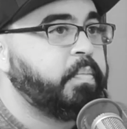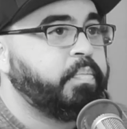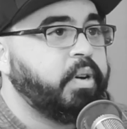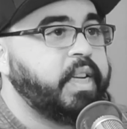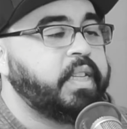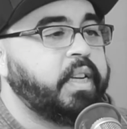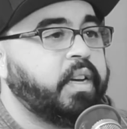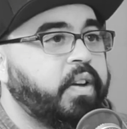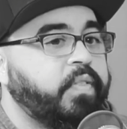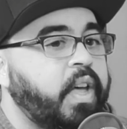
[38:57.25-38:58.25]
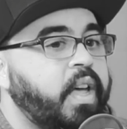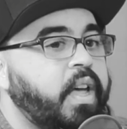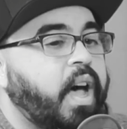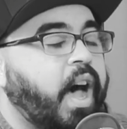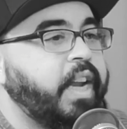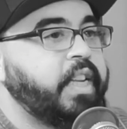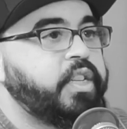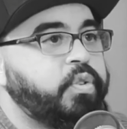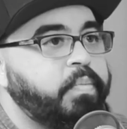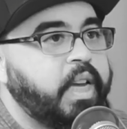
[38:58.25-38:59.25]
embracing of, I
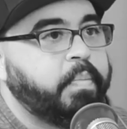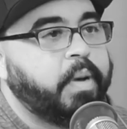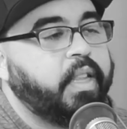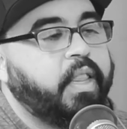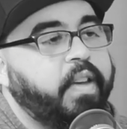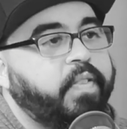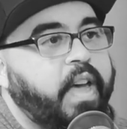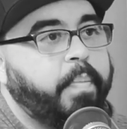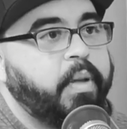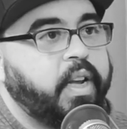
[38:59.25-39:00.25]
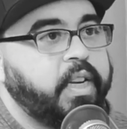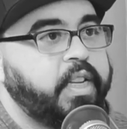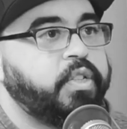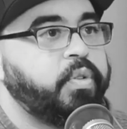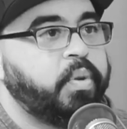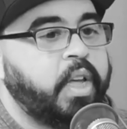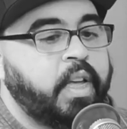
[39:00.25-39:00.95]
need to make my life happen. I need to